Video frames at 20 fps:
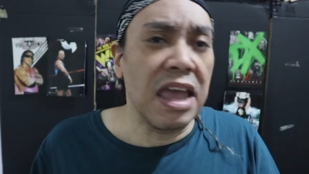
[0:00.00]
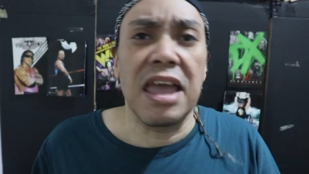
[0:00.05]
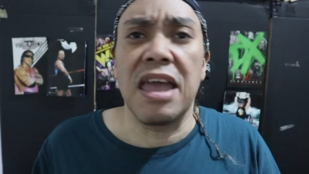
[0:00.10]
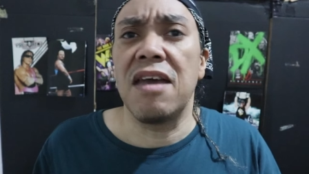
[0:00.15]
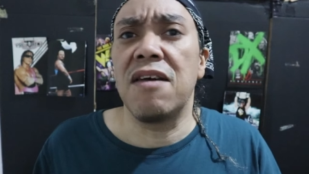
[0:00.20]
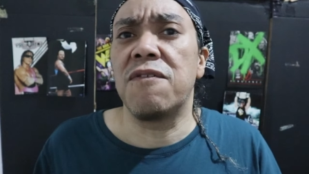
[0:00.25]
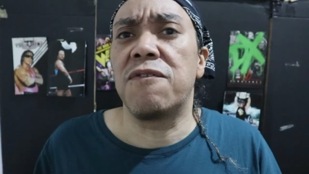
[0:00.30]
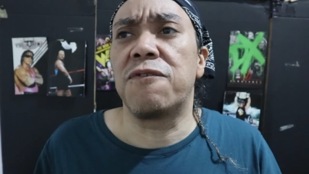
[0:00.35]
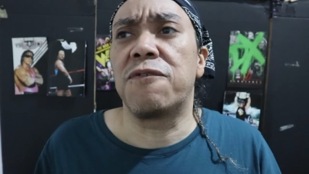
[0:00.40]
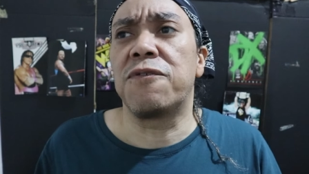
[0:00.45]

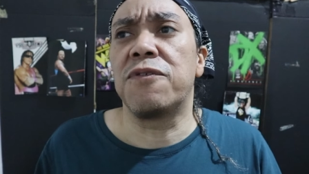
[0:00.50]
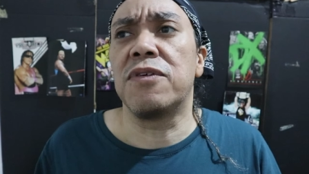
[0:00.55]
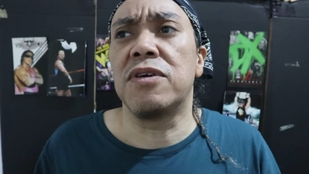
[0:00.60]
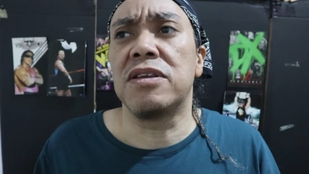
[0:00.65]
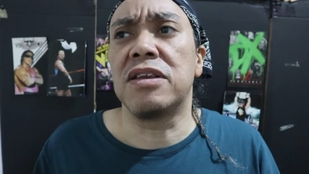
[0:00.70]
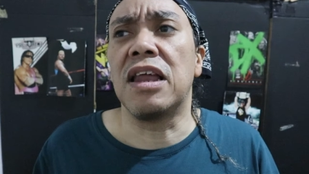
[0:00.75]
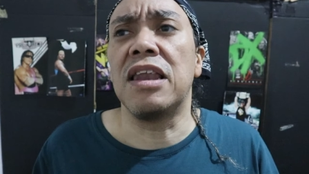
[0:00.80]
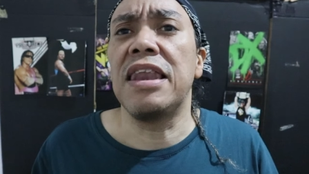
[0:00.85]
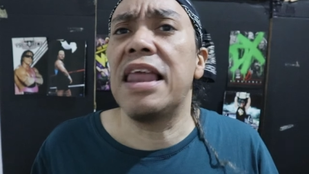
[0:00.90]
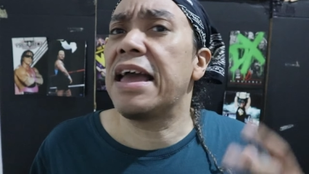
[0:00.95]
if
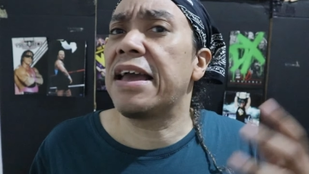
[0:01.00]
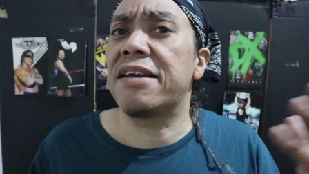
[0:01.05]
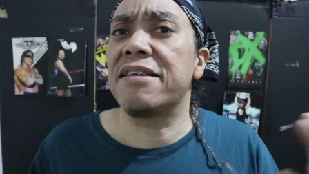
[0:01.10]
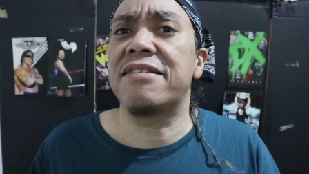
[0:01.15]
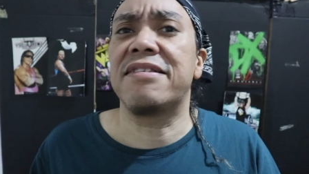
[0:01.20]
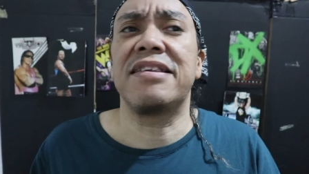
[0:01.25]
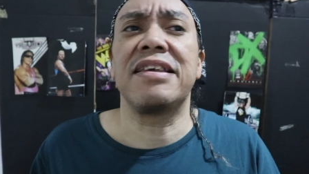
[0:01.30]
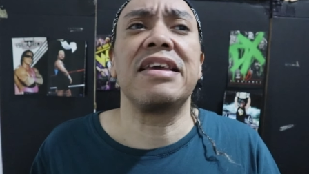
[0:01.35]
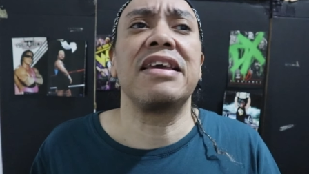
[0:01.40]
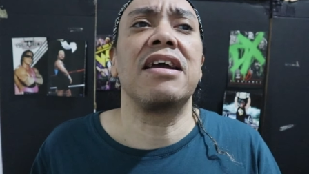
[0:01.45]
the
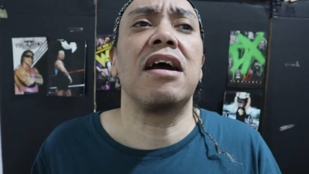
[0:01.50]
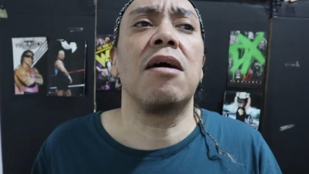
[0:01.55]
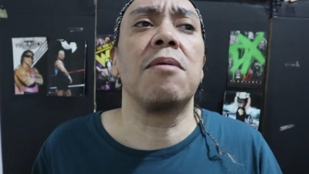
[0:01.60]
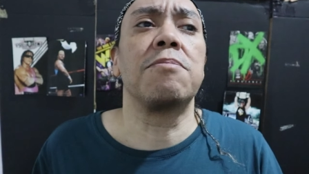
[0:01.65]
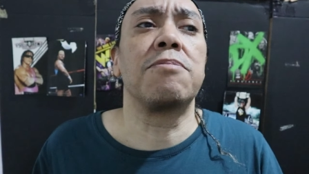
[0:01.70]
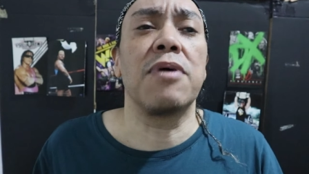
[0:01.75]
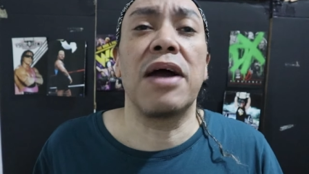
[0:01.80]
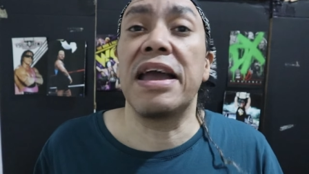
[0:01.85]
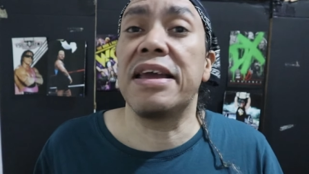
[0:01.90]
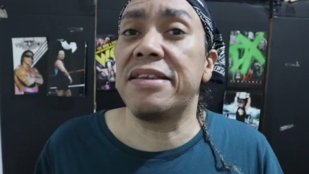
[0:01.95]
legacy
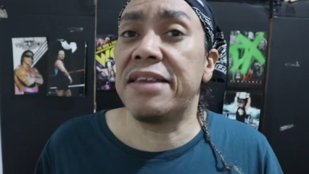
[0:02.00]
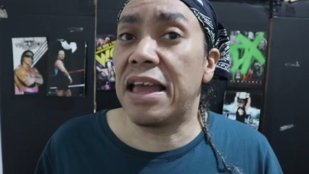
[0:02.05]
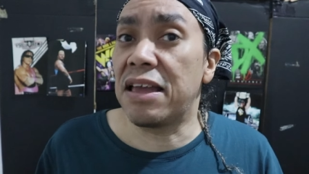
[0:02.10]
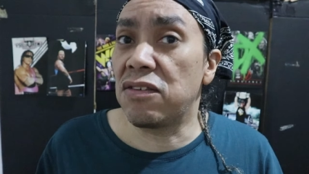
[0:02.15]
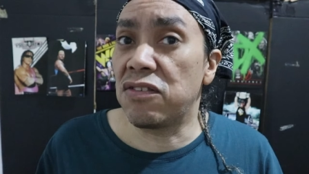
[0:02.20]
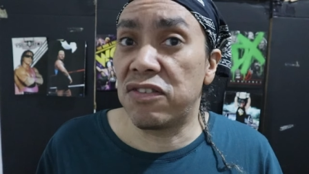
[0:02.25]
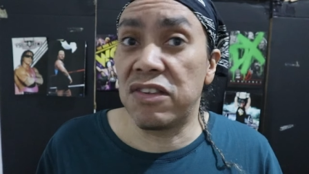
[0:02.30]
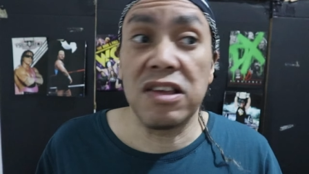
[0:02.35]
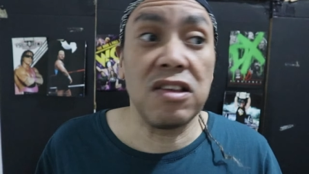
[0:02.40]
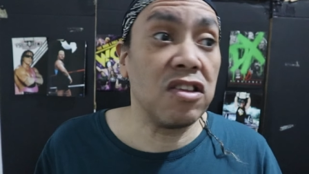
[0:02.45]
of Bryan
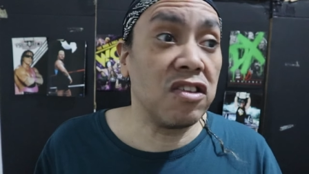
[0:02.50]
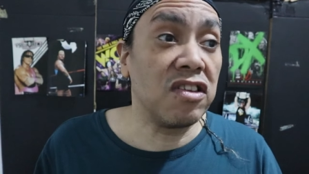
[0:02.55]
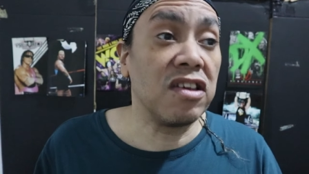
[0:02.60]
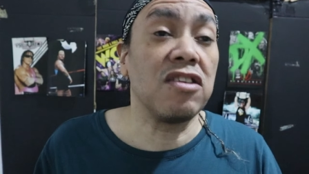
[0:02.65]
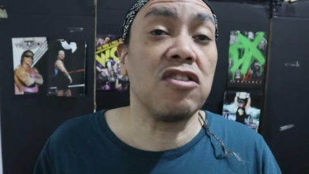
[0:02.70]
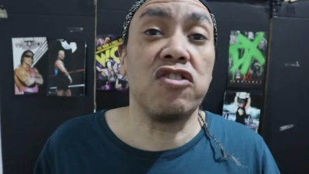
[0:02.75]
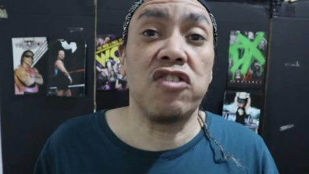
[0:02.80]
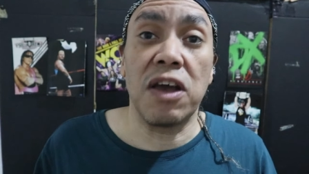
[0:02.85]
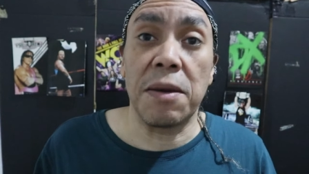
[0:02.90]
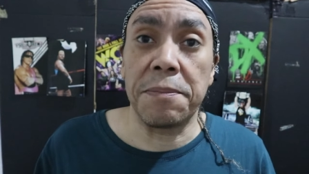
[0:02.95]
Danielson is
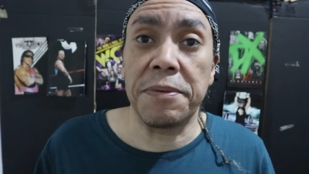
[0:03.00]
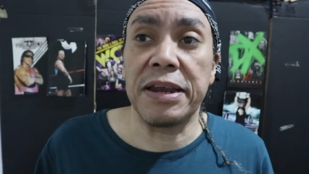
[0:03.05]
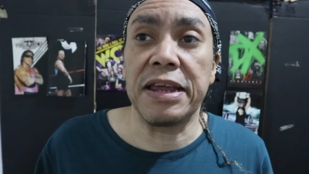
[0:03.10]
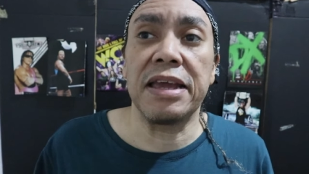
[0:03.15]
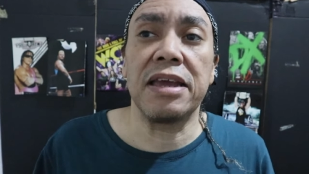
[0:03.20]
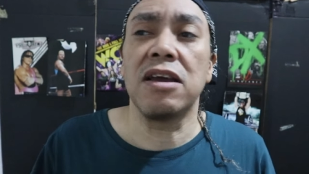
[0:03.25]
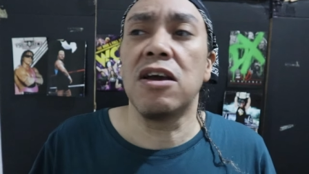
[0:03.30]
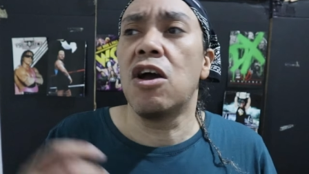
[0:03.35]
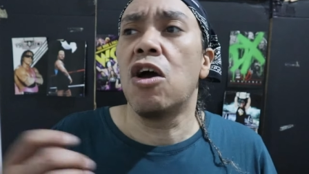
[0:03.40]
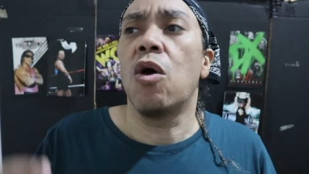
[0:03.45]
in
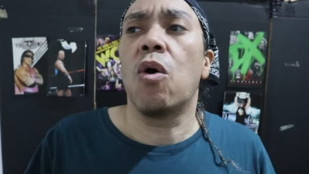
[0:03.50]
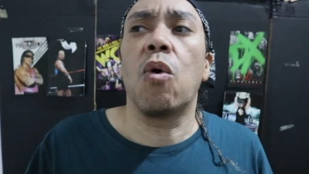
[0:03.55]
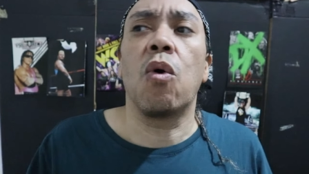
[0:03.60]
jeopardy